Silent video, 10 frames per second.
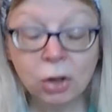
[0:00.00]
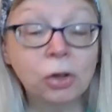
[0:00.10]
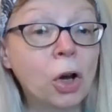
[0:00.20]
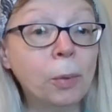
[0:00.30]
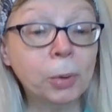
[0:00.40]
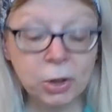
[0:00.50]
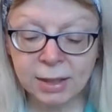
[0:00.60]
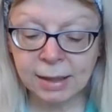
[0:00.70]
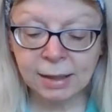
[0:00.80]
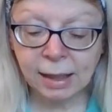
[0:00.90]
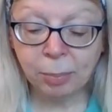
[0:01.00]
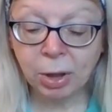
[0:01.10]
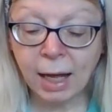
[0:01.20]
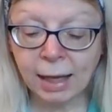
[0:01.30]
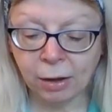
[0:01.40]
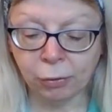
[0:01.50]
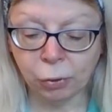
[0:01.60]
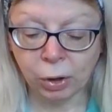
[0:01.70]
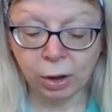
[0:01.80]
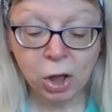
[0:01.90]
No person need apply,
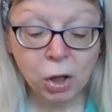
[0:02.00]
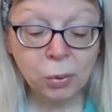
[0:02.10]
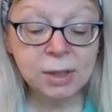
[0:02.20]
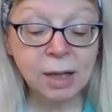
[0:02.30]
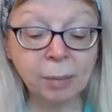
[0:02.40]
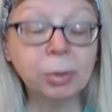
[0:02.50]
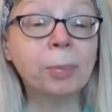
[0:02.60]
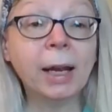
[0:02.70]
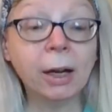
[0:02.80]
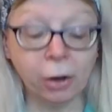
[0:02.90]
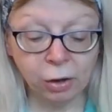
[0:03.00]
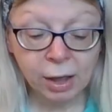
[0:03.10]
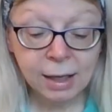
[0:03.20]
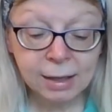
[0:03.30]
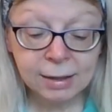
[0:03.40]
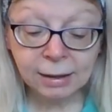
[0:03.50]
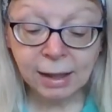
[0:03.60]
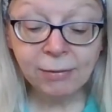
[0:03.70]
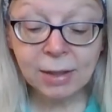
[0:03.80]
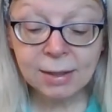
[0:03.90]
therefore, who is not prepared to
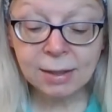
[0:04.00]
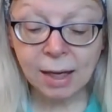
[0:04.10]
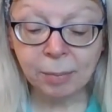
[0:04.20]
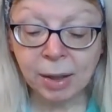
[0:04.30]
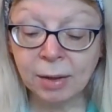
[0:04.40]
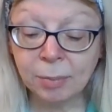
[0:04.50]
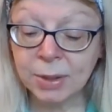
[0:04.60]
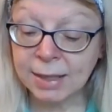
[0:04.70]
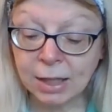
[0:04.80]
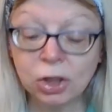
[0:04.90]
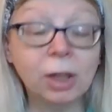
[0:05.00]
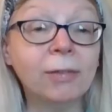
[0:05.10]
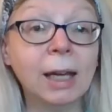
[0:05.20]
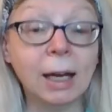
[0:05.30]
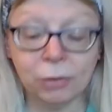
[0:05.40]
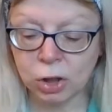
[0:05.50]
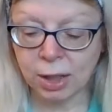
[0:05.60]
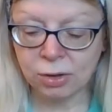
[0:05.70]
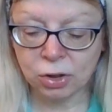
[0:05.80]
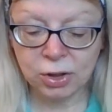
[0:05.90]
leave this sum in the possession of the
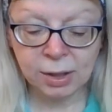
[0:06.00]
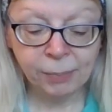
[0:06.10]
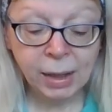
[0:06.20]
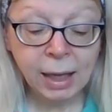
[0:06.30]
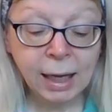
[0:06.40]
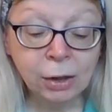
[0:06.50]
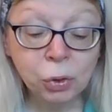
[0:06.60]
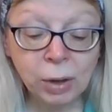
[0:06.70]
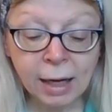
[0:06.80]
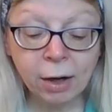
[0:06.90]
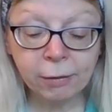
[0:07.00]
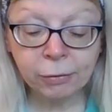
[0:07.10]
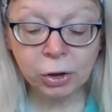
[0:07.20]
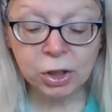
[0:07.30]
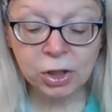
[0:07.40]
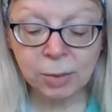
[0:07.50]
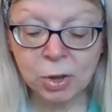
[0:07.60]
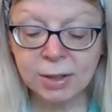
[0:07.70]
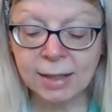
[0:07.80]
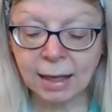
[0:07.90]
advertisers, and who cannot furnish the
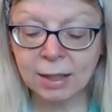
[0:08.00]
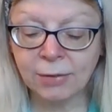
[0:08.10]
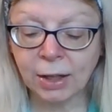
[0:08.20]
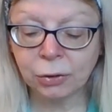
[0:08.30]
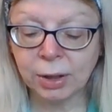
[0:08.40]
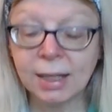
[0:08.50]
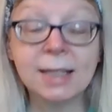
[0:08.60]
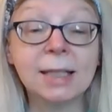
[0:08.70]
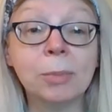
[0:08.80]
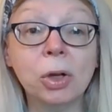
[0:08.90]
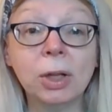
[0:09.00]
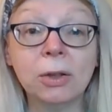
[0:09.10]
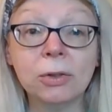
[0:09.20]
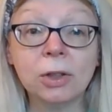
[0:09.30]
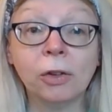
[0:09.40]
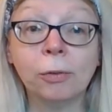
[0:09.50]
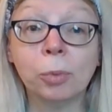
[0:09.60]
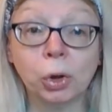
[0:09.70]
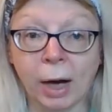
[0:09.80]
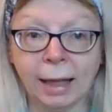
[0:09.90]
most satisfactory testimonials of
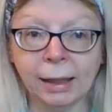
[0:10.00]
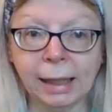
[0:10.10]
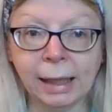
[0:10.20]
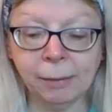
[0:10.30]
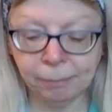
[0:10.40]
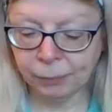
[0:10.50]
morality.